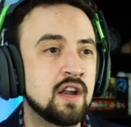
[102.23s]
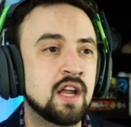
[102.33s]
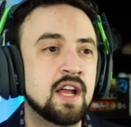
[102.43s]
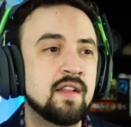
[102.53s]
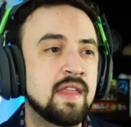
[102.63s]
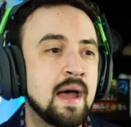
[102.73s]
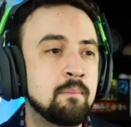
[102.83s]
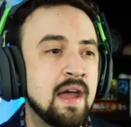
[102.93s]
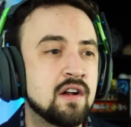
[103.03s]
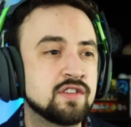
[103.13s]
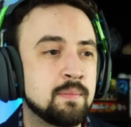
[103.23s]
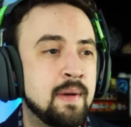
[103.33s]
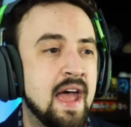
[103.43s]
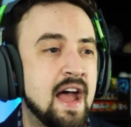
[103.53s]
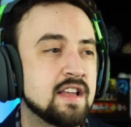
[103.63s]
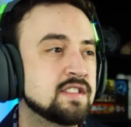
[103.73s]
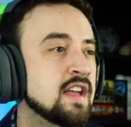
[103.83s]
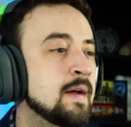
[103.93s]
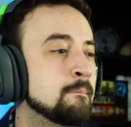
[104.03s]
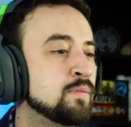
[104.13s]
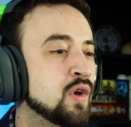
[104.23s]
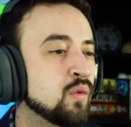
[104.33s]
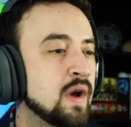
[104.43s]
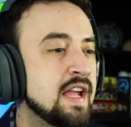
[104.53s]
good. That banner's a pass. The